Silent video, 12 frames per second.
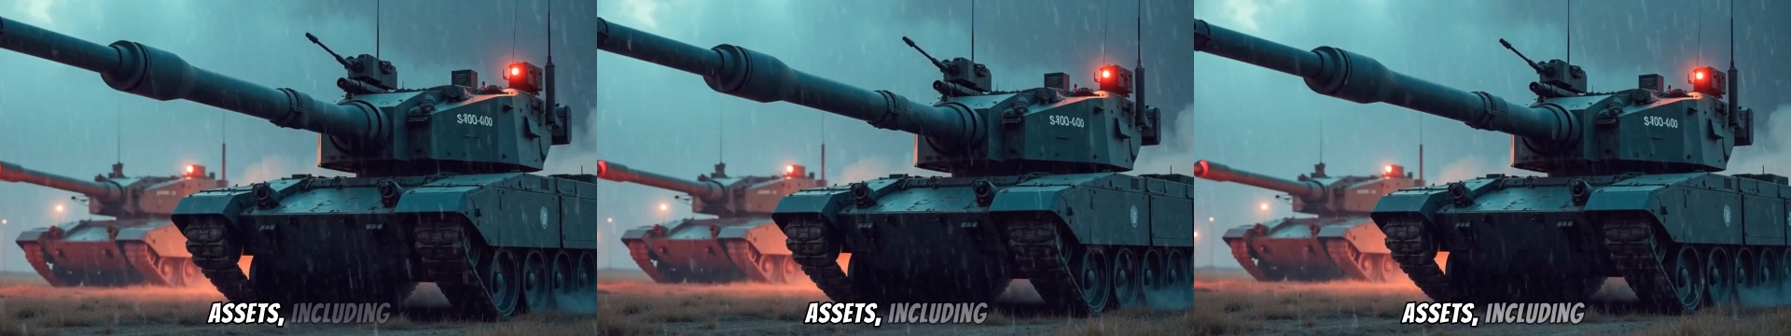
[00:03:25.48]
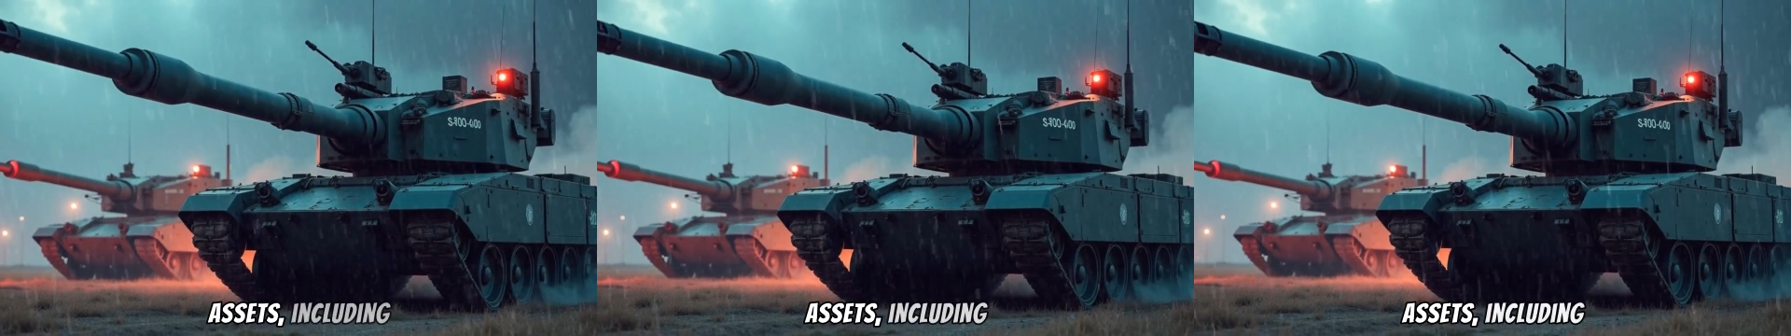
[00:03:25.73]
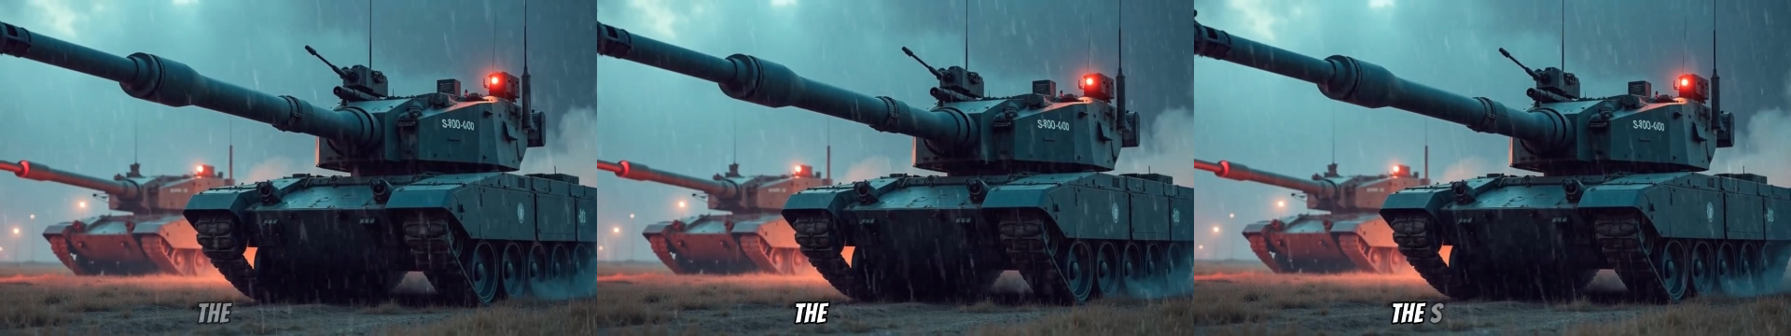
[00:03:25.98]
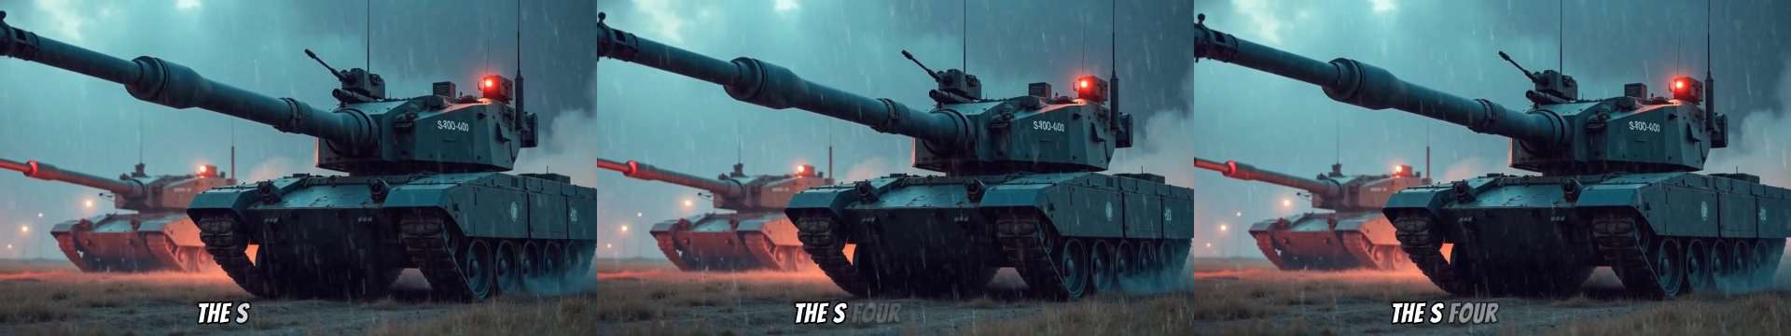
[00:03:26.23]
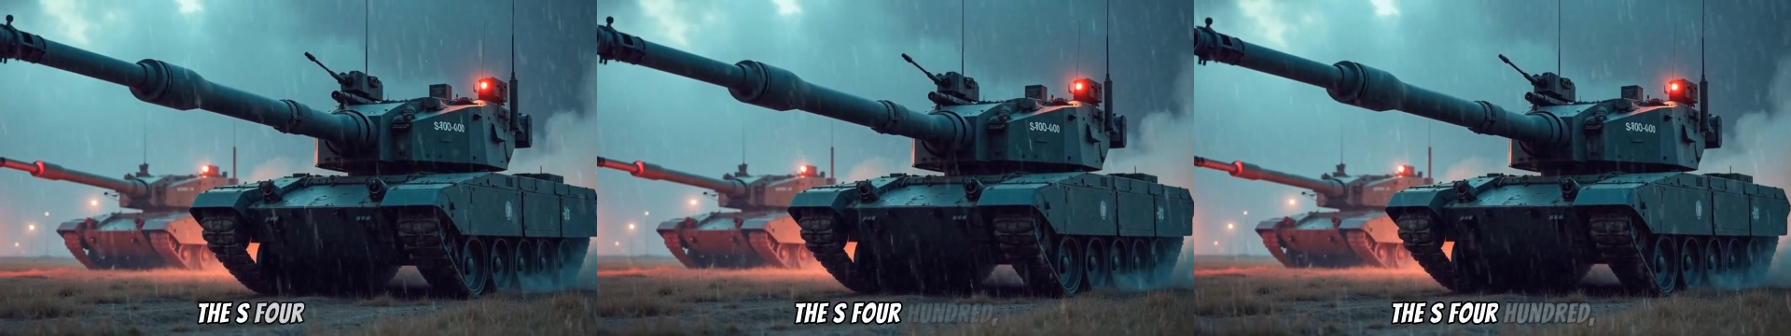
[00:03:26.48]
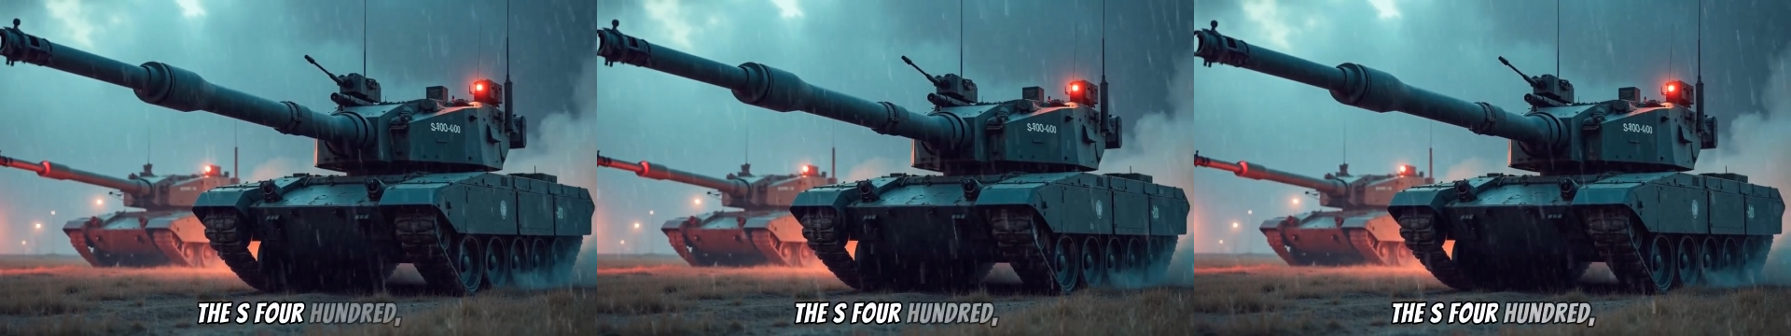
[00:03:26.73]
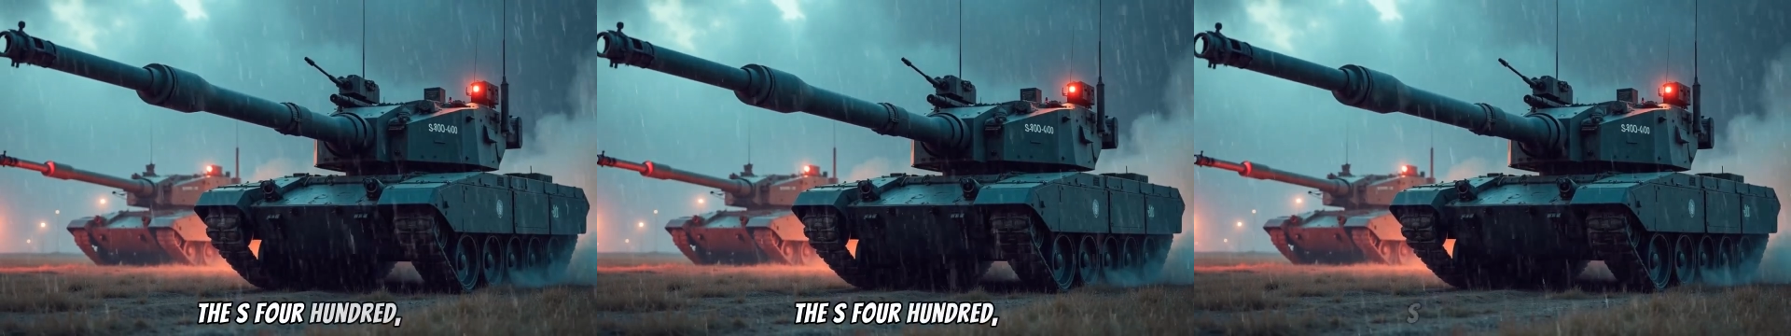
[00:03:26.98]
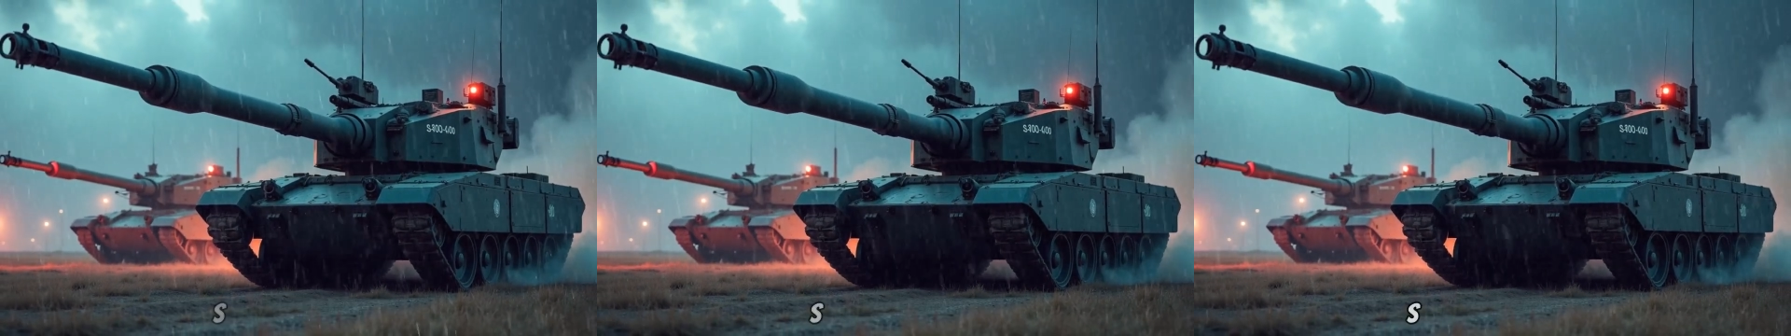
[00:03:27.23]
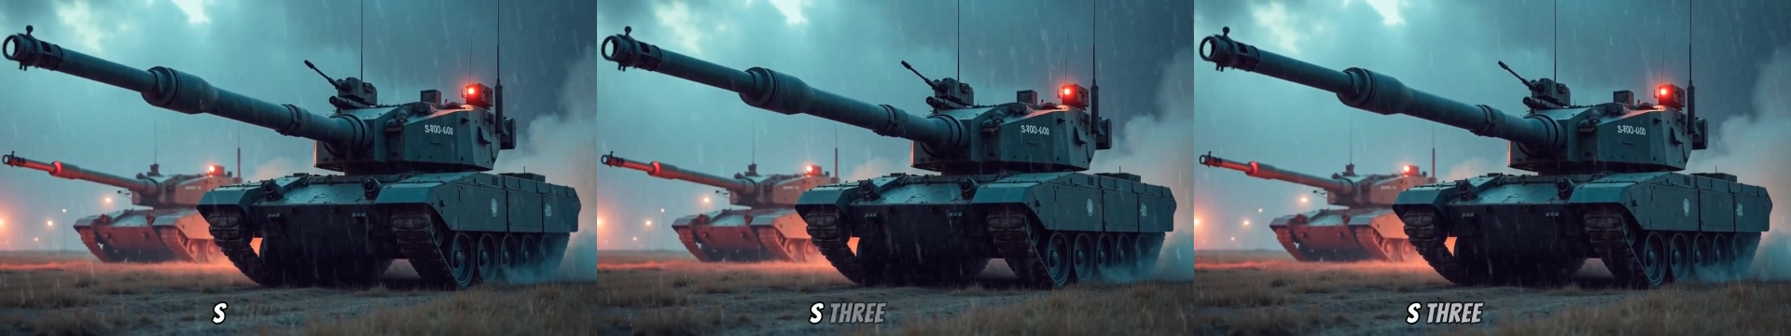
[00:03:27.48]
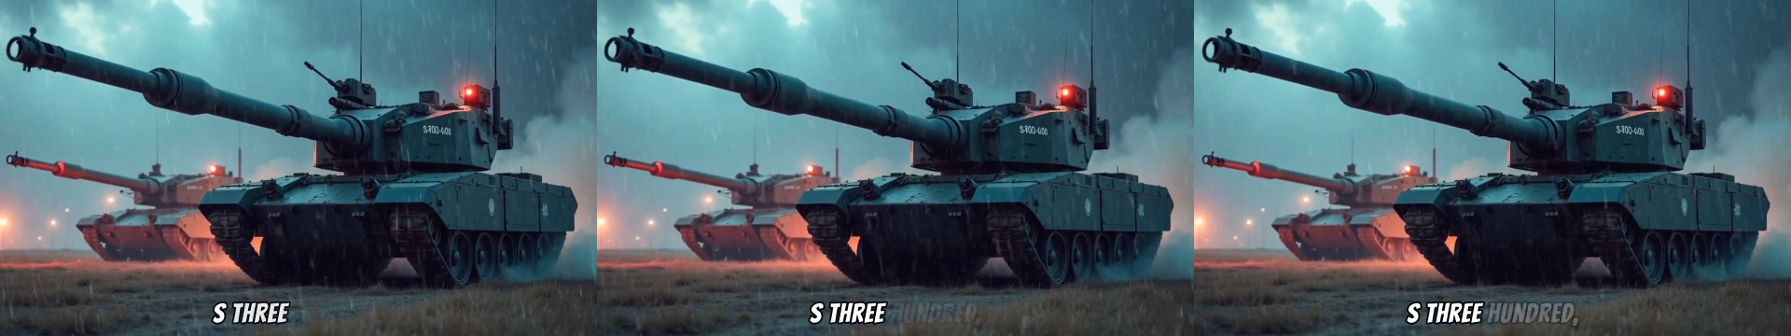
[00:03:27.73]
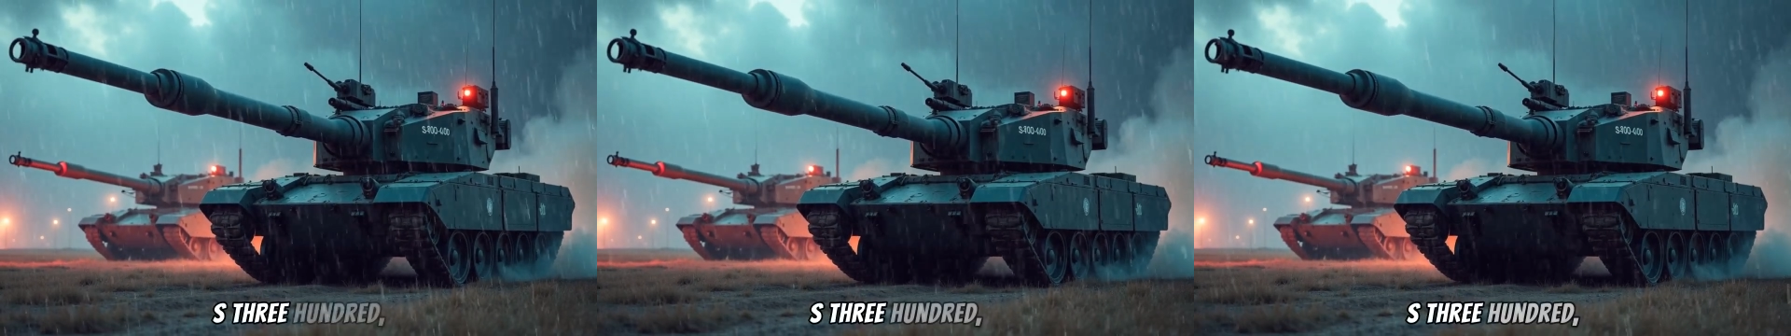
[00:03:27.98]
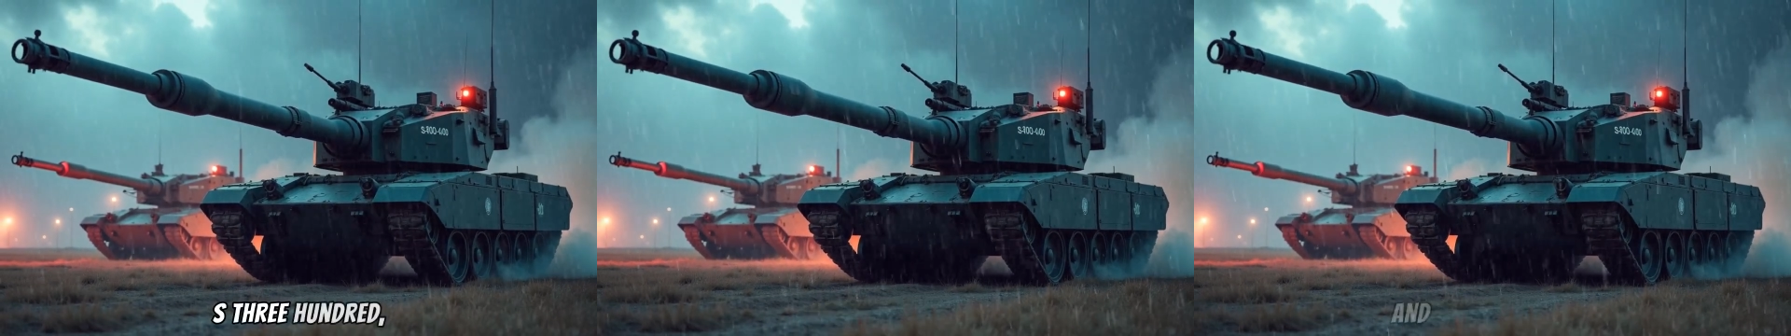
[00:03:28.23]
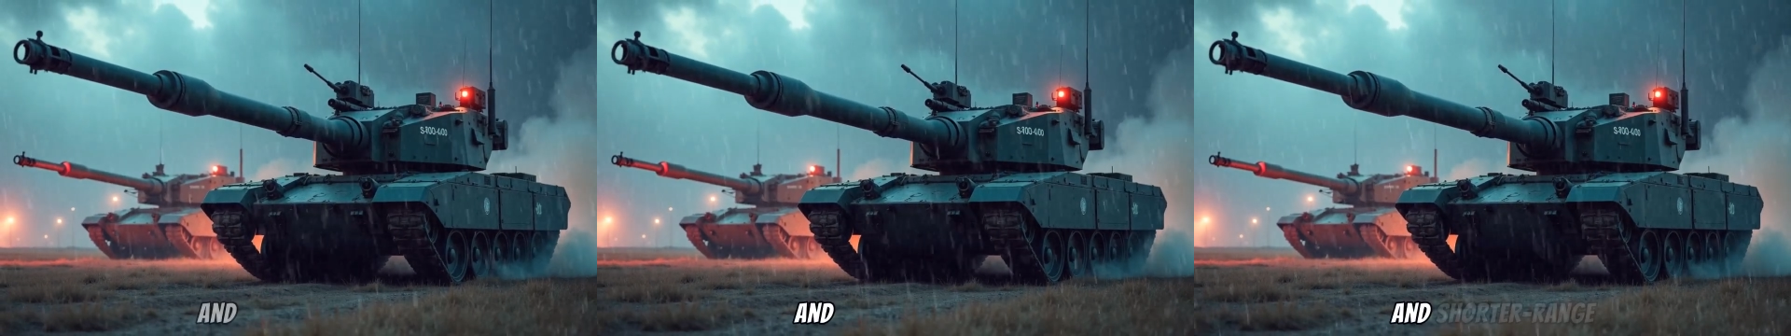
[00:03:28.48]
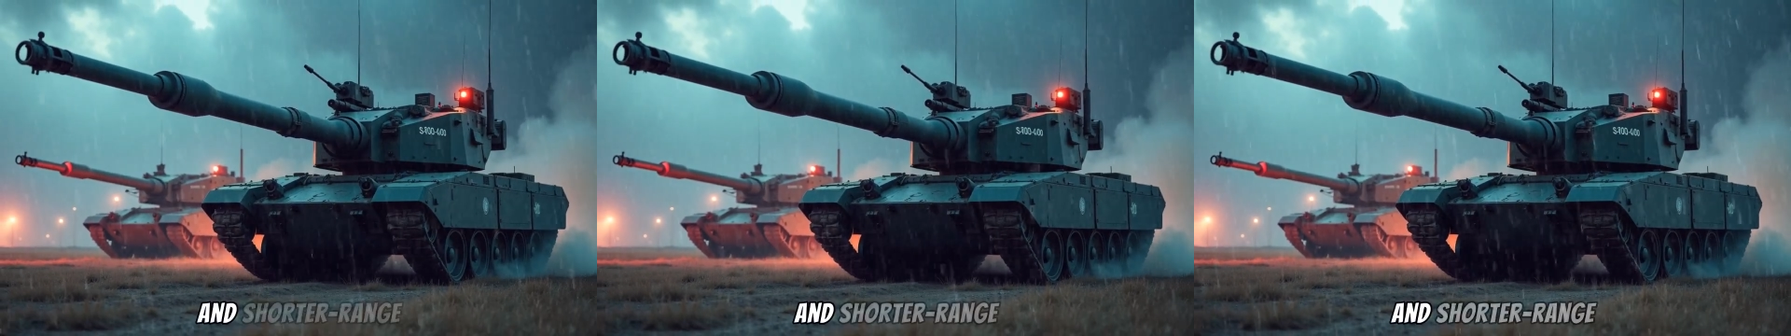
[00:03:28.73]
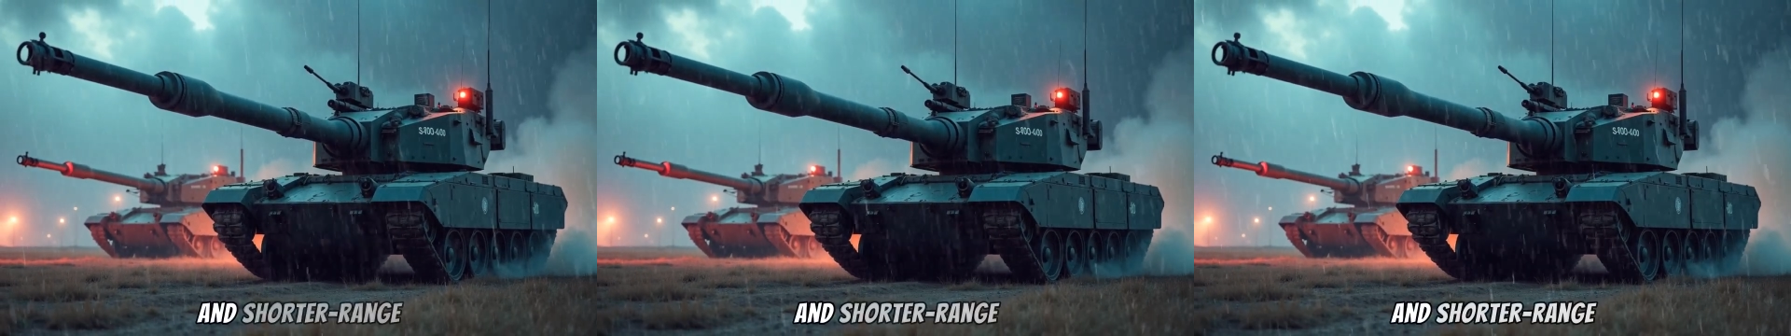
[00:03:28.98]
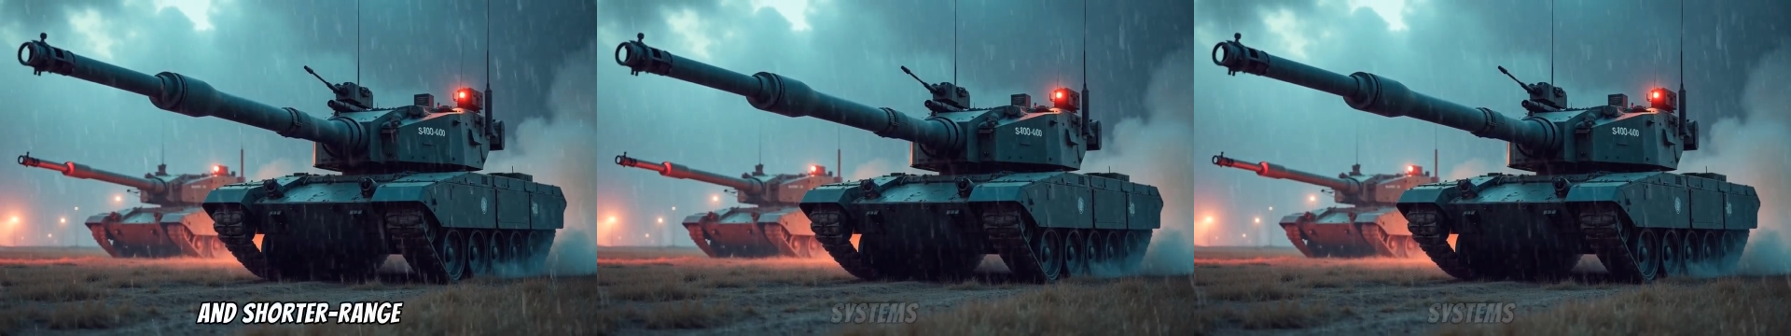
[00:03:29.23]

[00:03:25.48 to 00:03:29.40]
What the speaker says: [unreadable: no face in view]